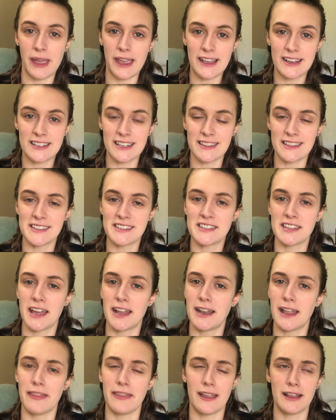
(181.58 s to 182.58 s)
baked in the
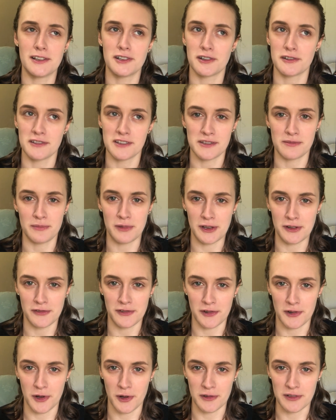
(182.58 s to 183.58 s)
sun and they turn this
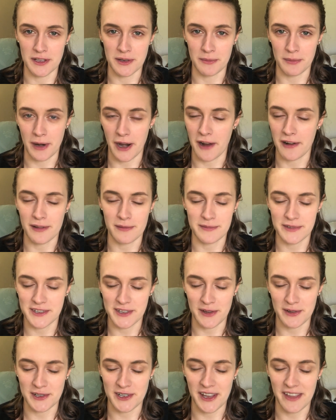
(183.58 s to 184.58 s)
beautiful golden brown. I'm
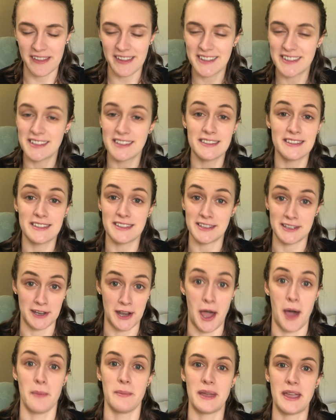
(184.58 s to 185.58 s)
so jealous. It's
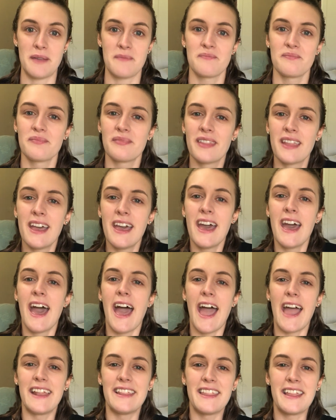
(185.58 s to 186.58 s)
not me.
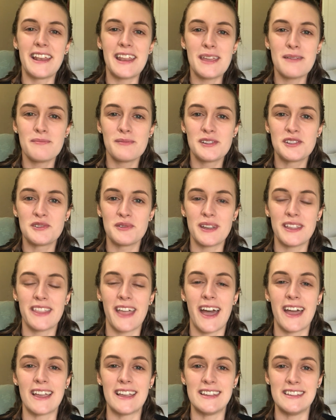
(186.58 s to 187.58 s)
And then in between
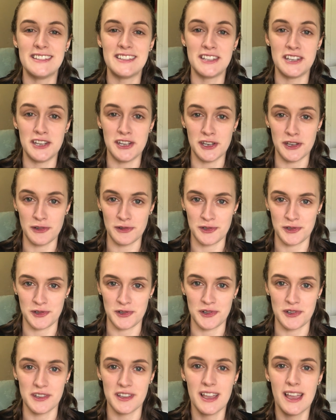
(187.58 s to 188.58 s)
that is
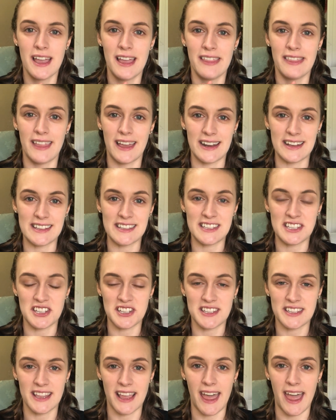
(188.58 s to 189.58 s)
neutral. That is
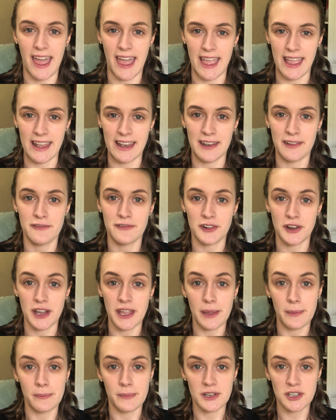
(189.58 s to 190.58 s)
just the N for
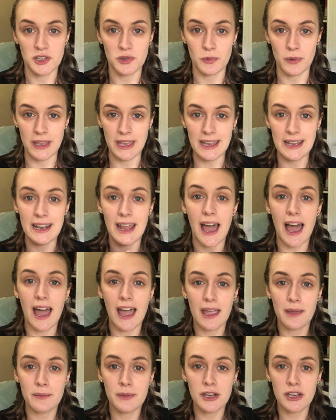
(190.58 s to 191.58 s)
in between.
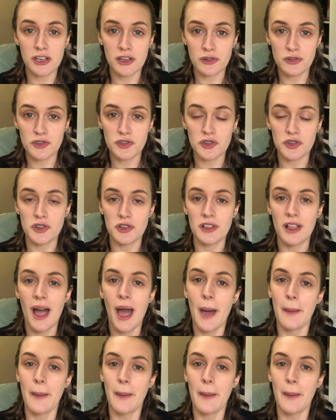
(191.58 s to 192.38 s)
I'm a neutral,